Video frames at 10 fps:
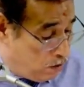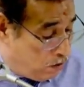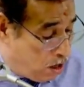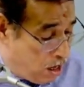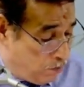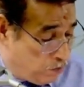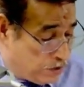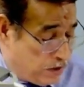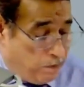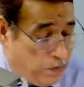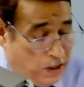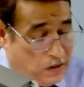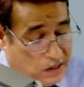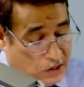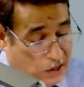I'm simply
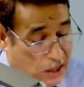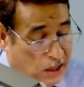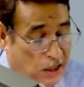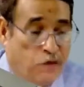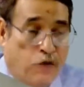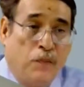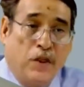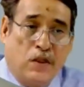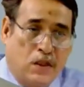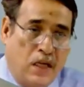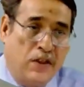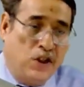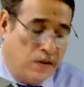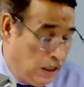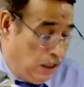starting from the
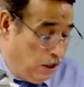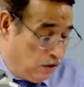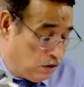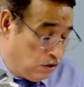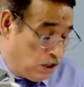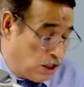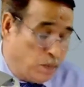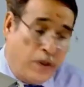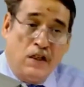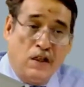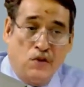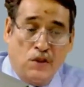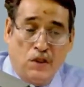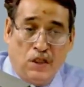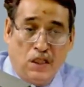scratches. So just pay
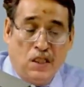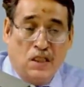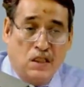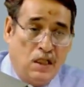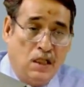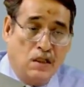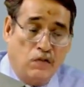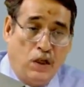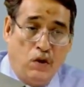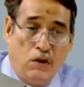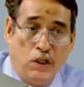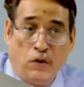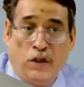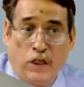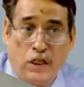attention. These things will hold you
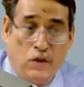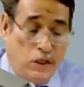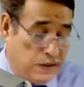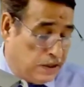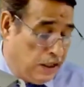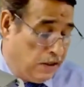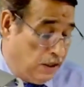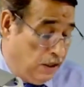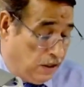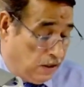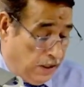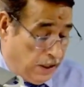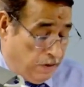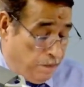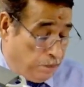in a very good state.
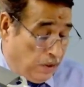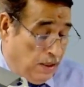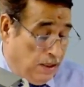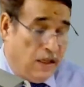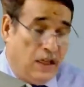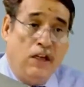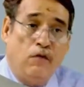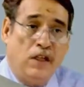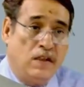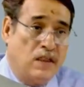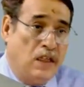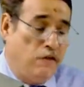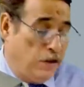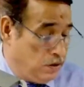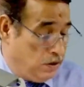Correct? E1 is the
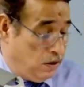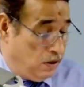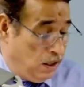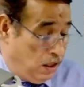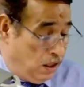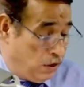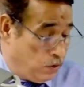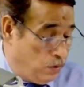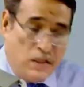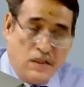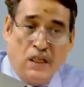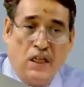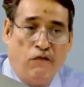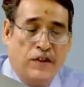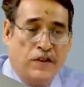investor, E2 is the
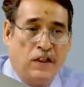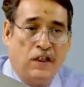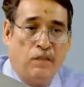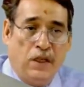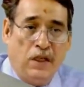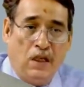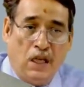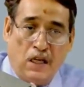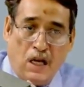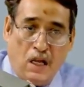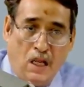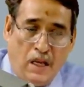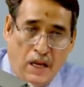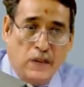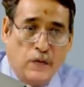investee company, and
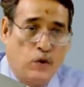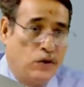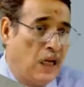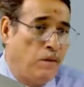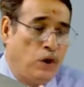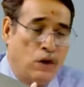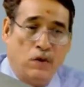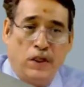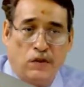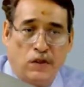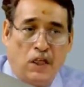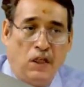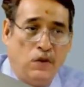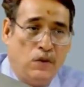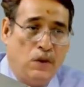henceforth I am not going to tell
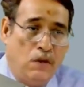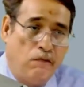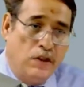you which